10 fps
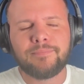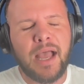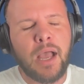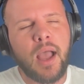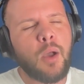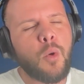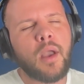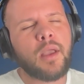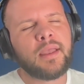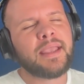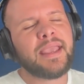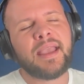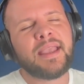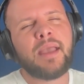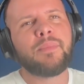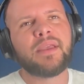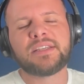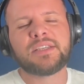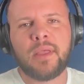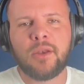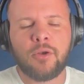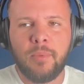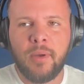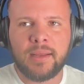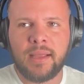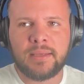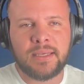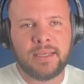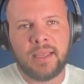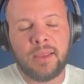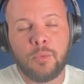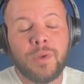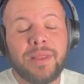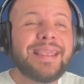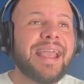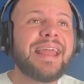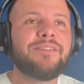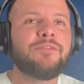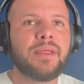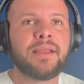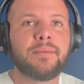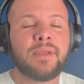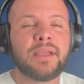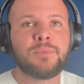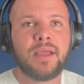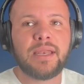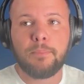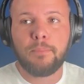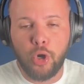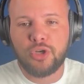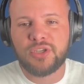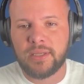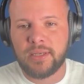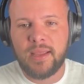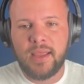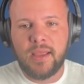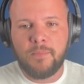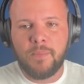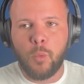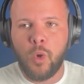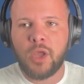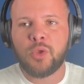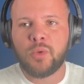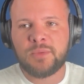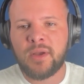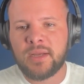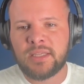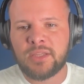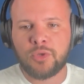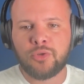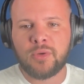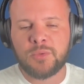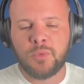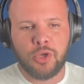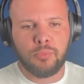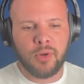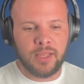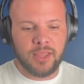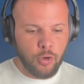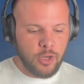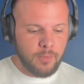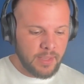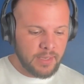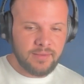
I, I, it, it can't be explained on a podcast. Like it, it really can't even be explained in person what you experience at the retreats when you bring 30 men